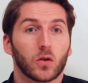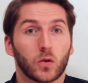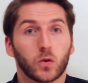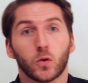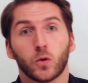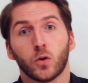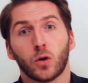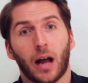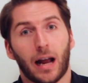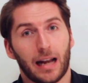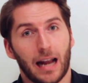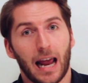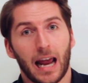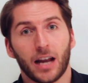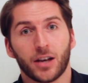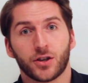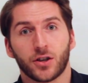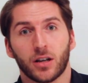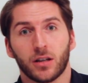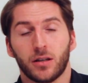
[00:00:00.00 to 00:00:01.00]
to an
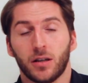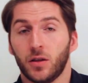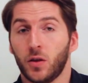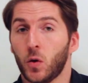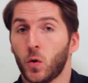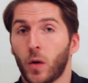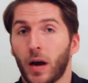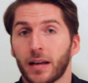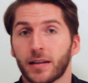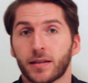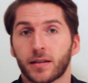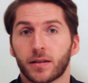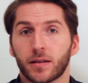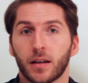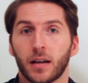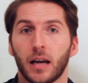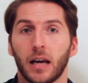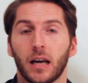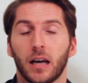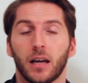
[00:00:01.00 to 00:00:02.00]
agent in US,
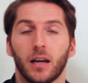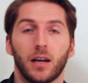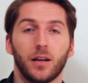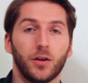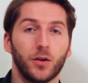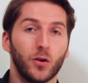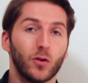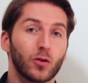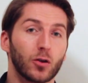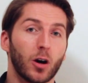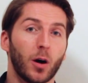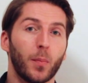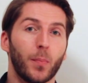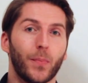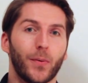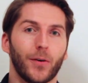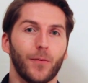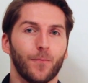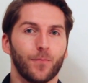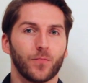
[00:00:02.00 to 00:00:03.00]
in
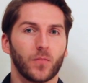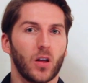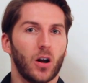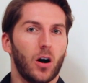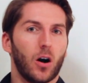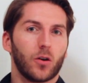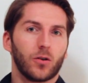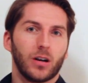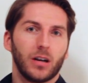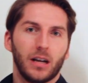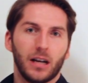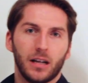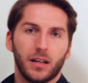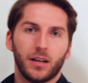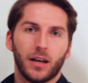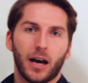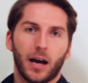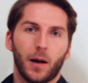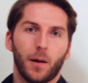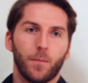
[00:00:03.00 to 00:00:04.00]
Europe, or in
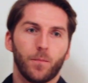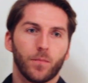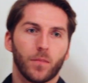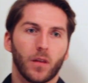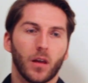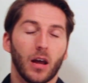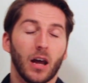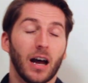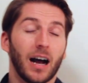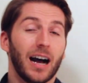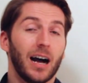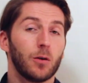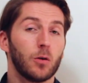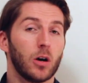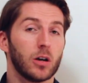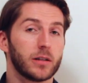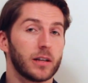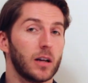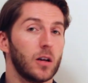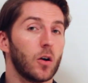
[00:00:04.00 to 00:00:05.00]
India. How
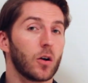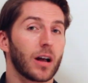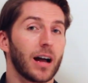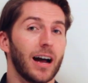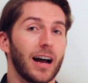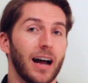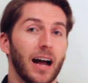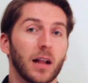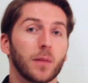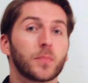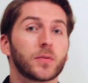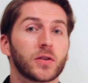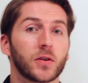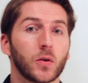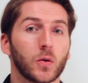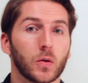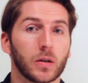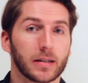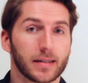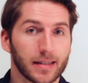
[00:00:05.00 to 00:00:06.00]
HotelOga helps
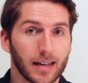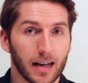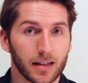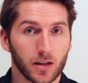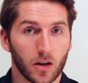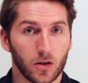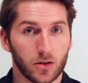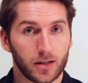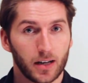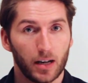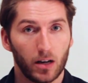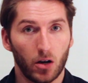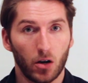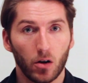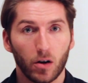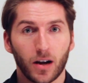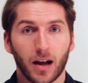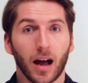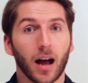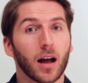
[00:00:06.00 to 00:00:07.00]
you is that
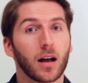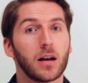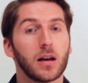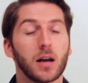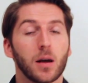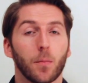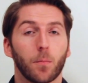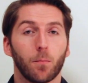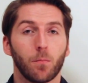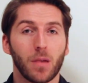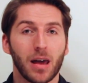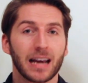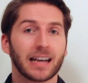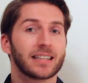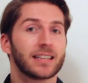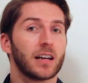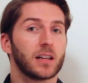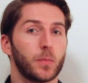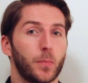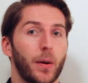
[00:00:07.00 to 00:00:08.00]
HotelOga
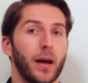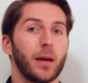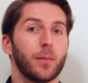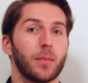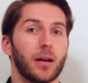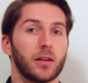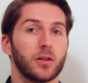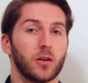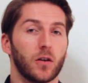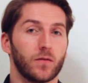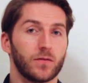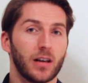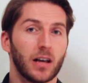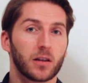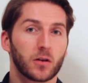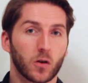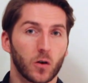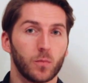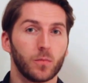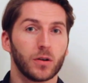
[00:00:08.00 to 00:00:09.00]
makes that payment of
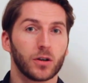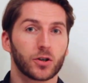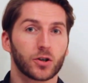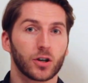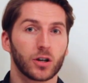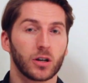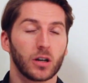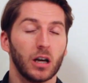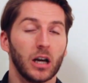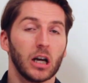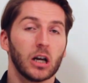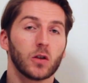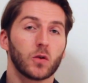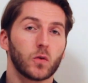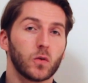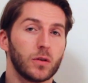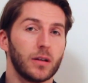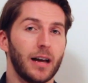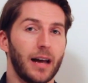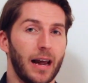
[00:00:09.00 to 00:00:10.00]
that commission
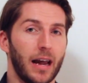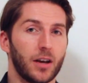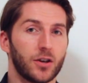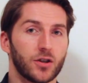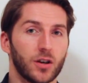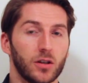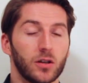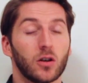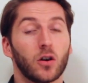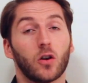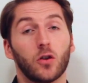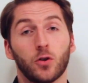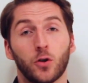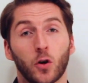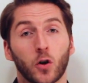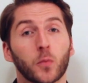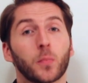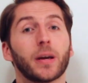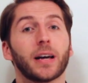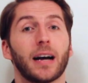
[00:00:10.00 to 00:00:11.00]
to the agent on
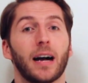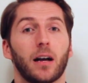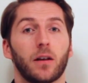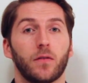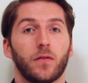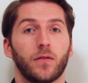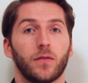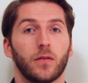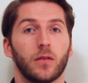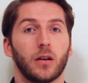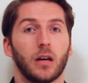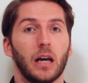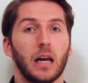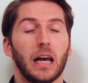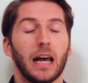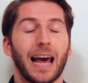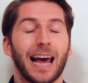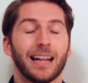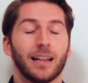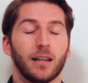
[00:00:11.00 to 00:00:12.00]
your behalf,
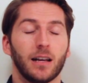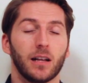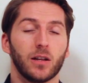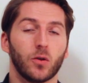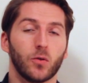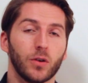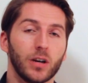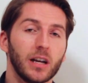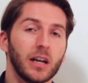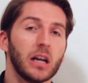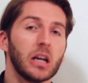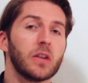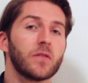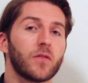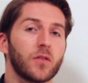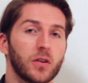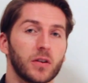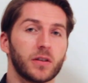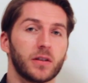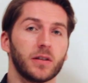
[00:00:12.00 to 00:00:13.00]
and then
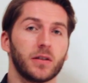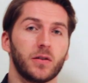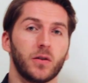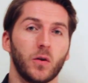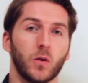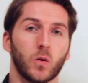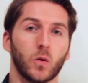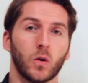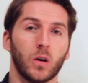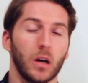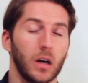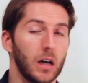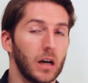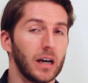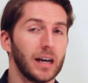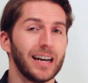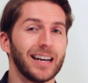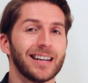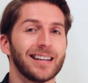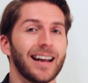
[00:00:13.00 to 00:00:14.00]
re-invoices you
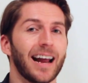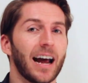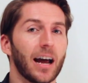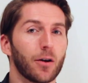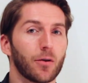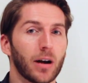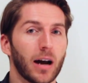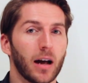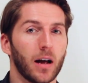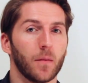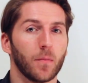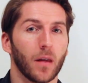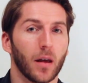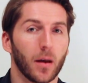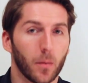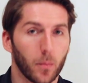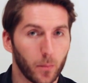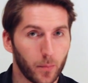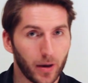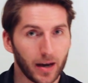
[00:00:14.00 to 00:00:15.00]
in Naira
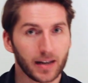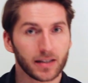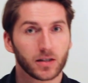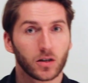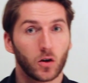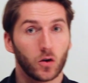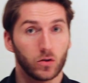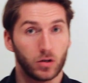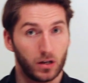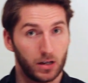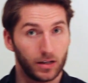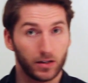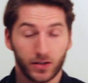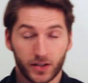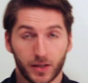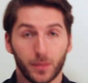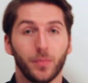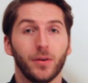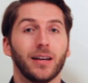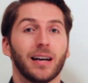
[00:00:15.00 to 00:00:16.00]
based on
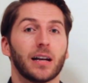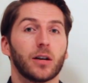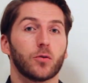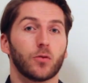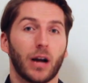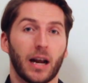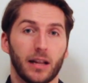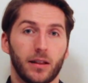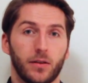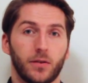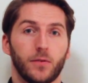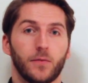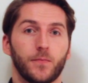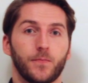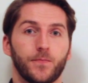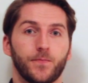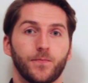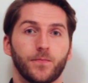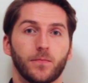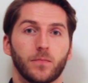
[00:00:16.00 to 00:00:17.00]
CBN rate.
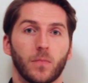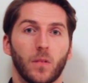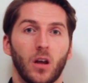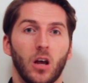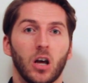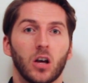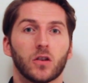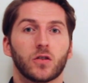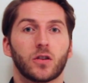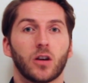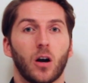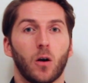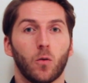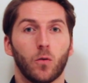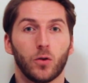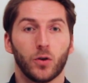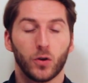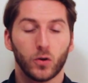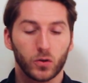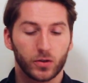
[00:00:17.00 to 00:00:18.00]

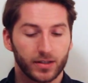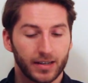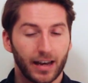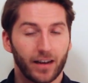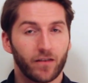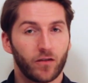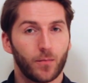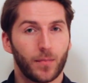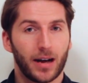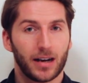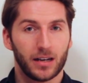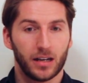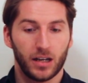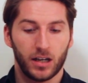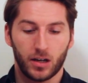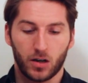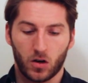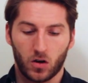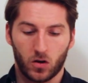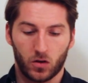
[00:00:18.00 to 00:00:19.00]
So you save
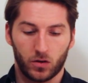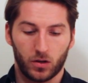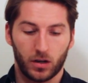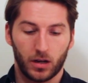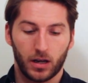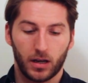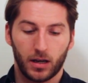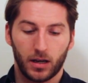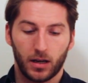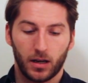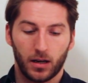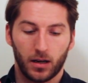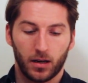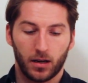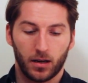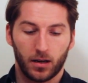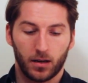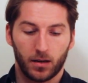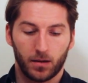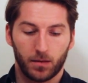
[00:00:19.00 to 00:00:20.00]
money on
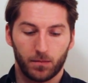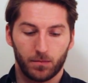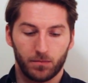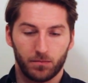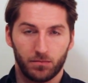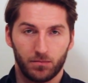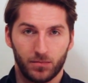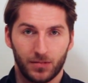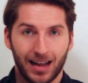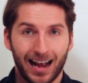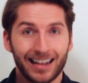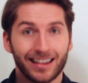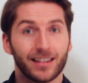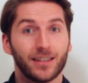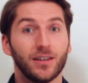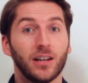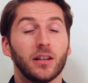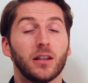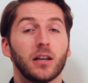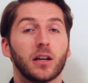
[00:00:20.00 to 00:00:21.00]
not
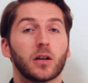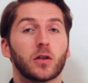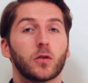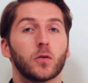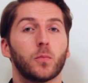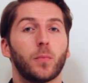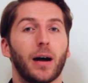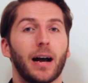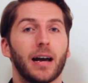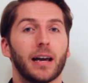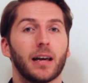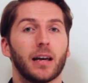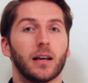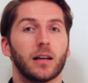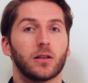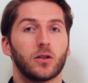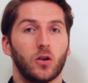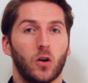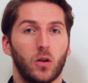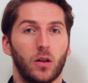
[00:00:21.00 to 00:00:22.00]
needing to buy
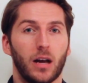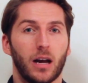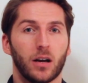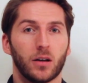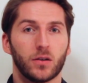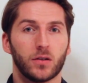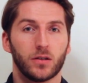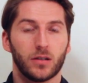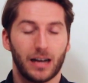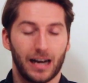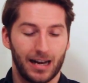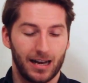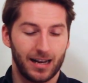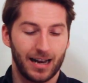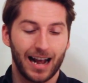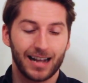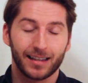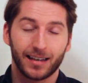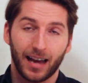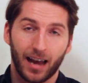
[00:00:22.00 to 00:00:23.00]
dollars and
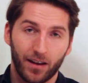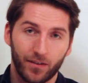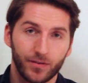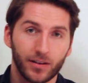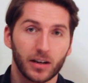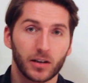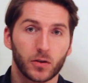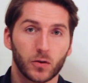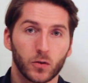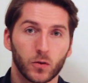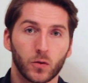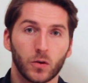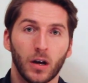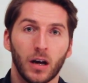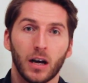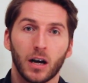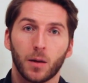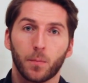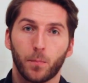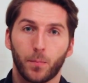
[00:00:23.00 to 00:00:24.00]
not having to
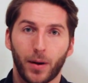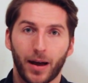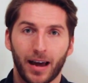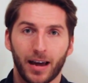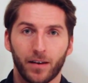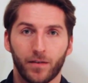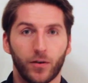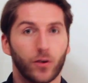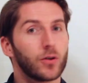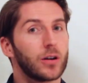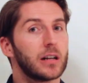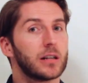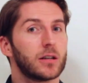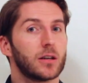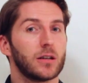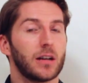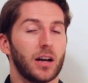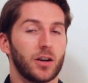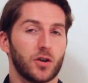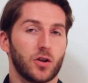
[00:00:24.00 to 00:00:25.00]
pay for
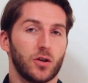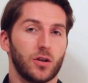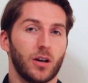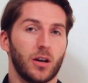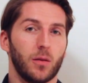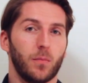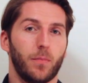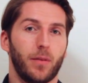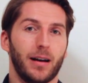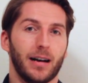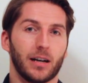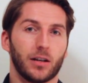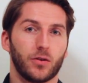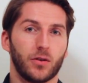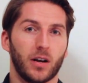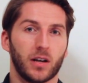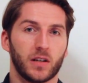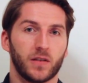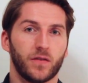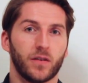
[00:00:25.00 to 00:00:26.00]
international bank
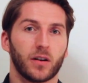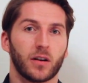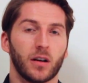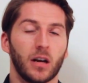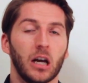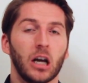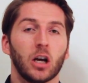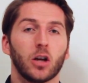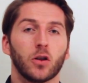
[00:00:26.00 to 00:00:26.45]
transfer